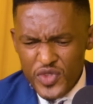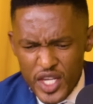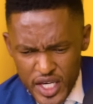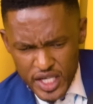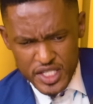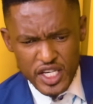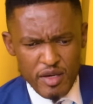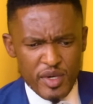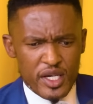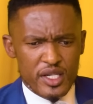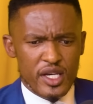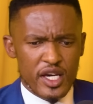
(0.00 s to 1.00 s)
it give
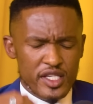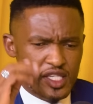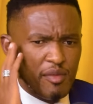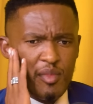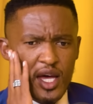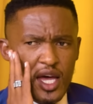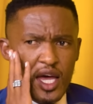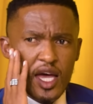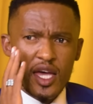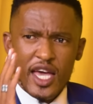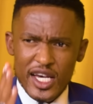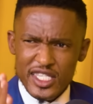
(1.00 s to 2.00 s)
me a scheme.
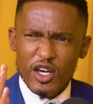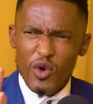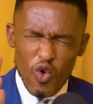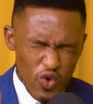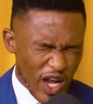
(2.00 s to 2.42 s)
Yes, the way I